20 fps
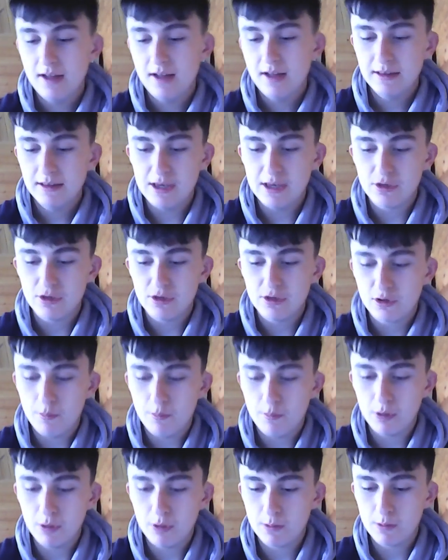They just
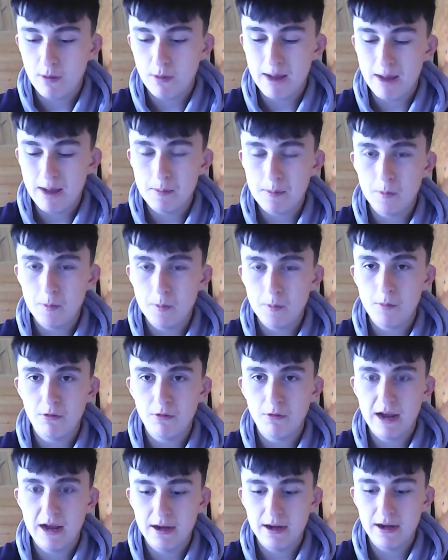couldn't put them away. I remember
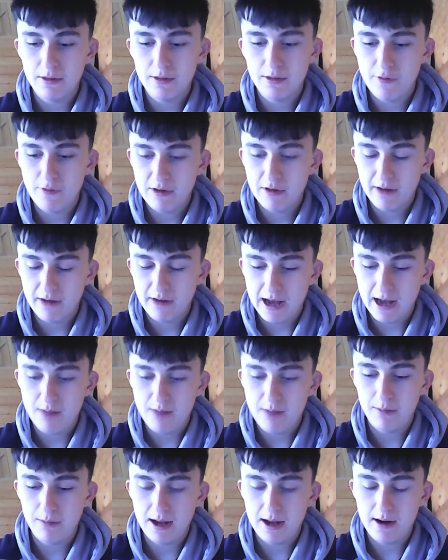Moreno, the
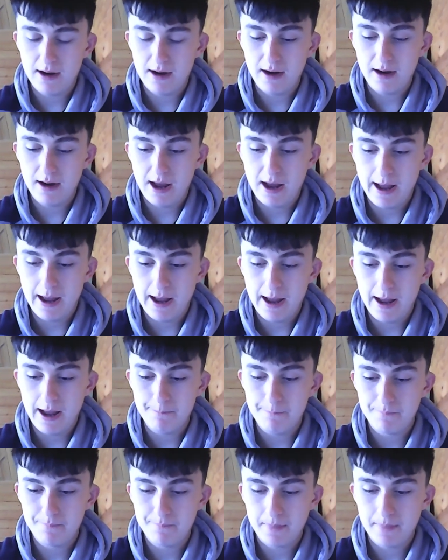Villarreal player.
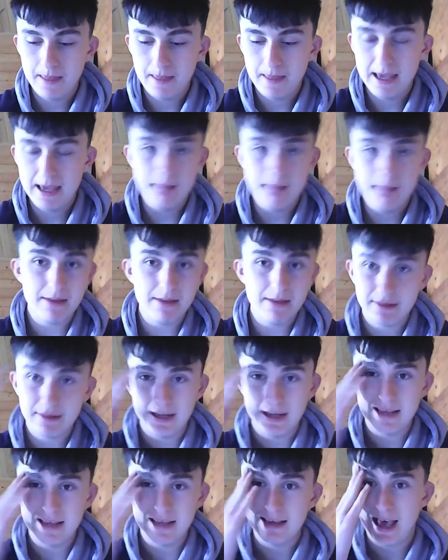He missed an
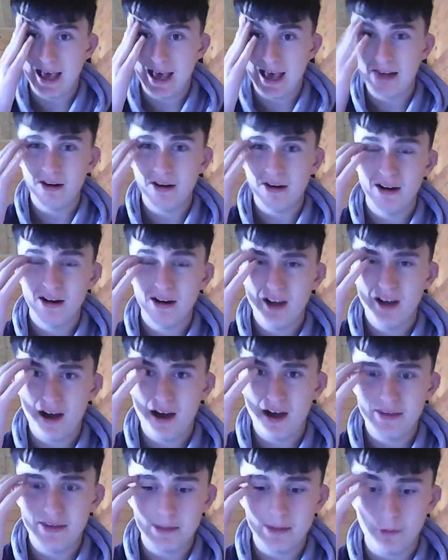easy header.
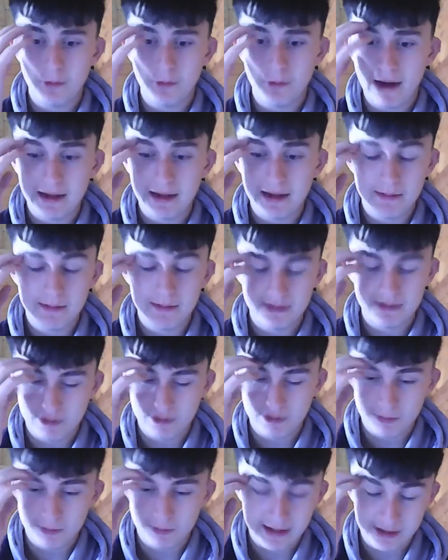I think Morata missed a
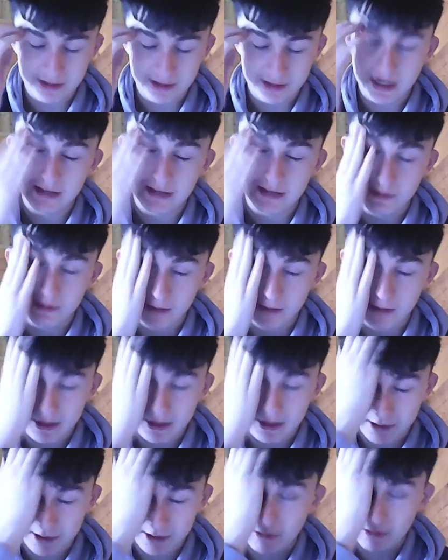couple easy chances as well.
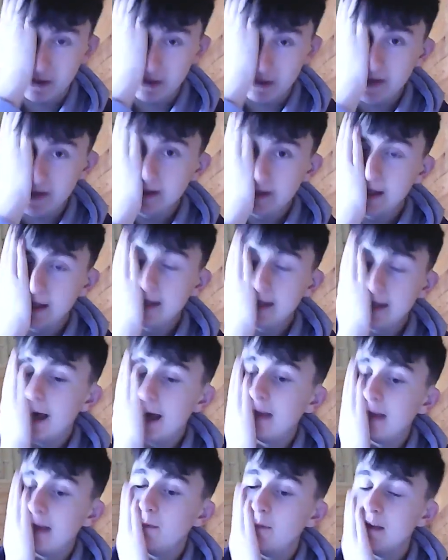So
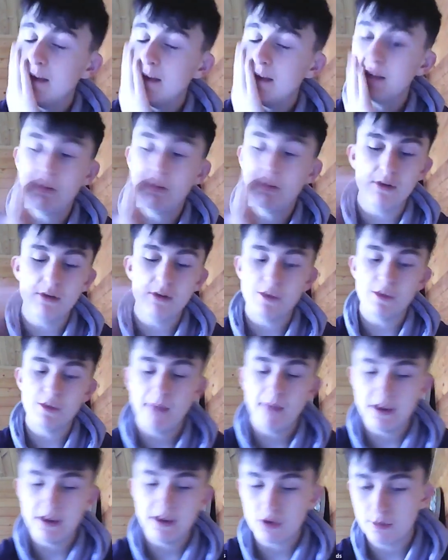yeah, they'll be disappointed
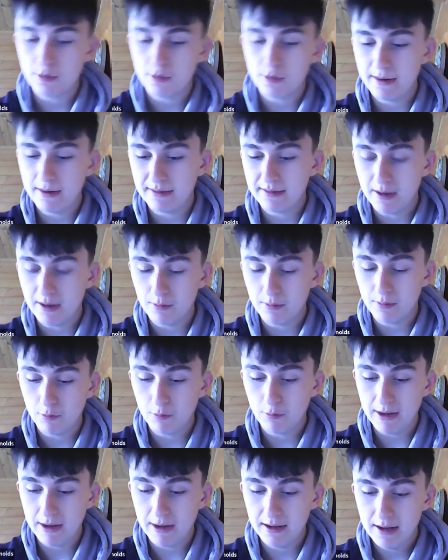Spain not coming out there with a
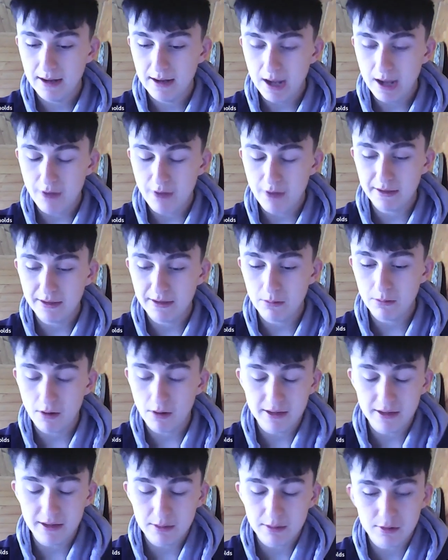win. I think
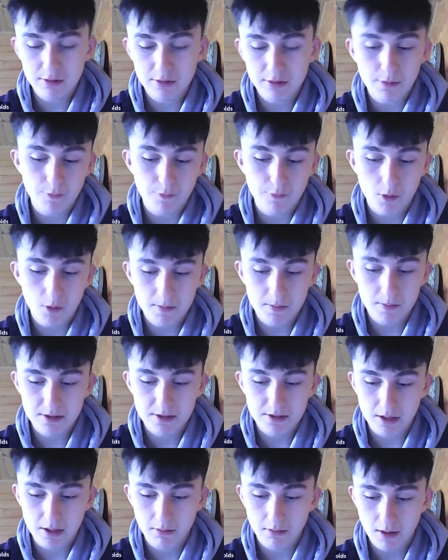it was a good performance
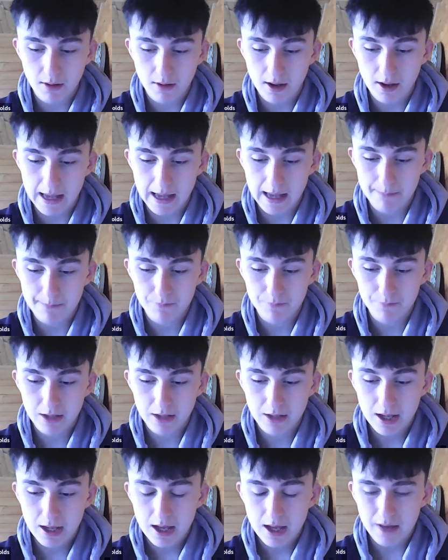though. I
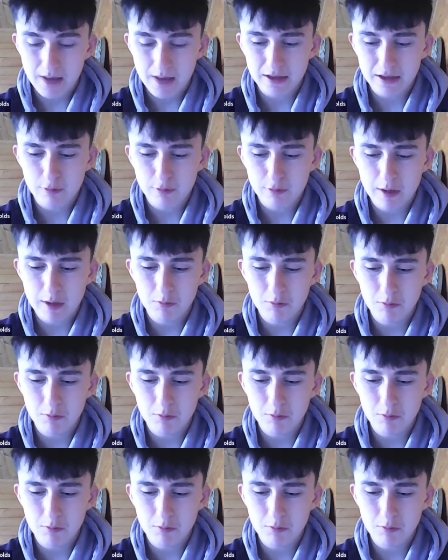think Sweden